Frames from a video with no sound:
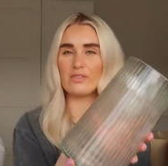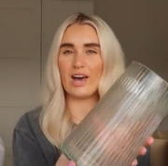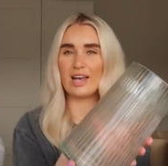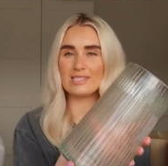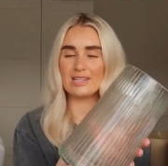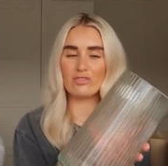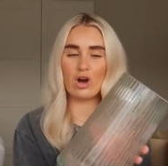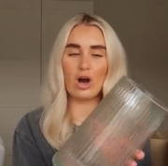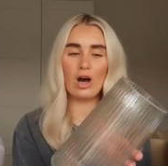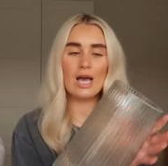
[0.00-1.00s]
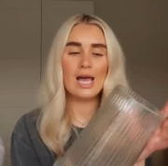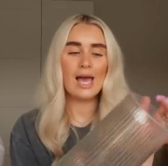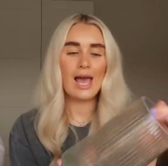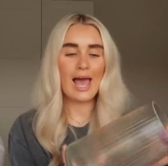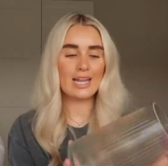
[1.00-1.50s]
the vases I've got.
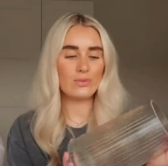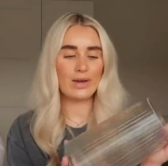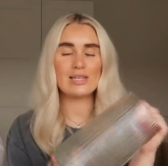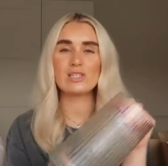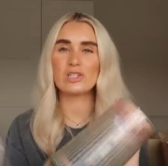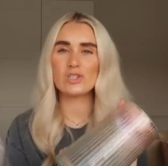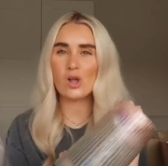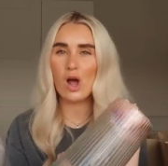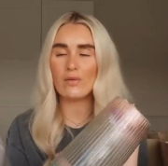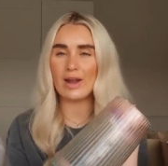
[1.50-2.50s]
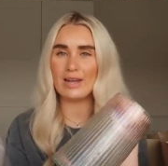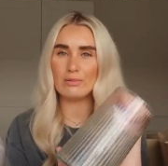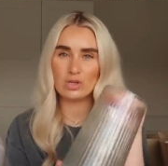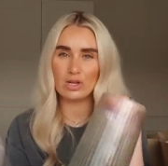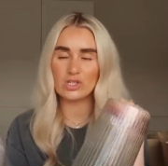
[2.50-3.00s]
Anyway, so I saw it and it
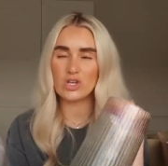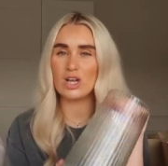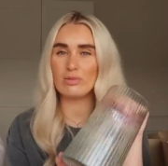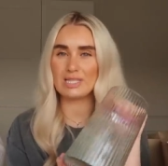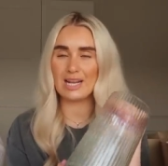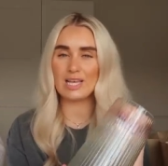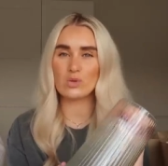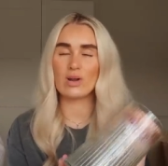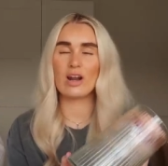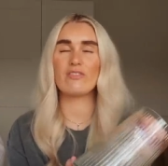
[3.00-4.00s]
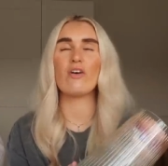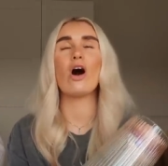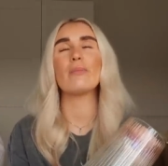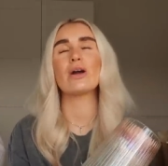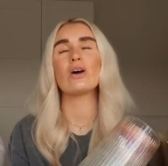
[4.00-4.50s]
was on its own. It was the last one and I
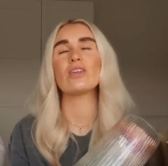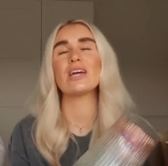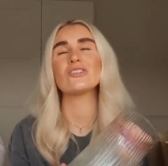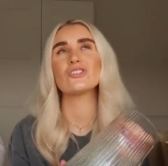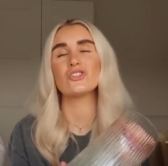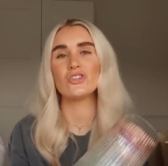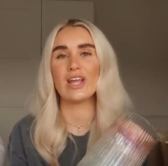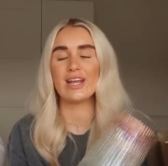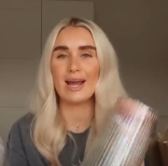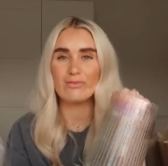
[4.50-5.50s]
thought, oh my god, that is stunning.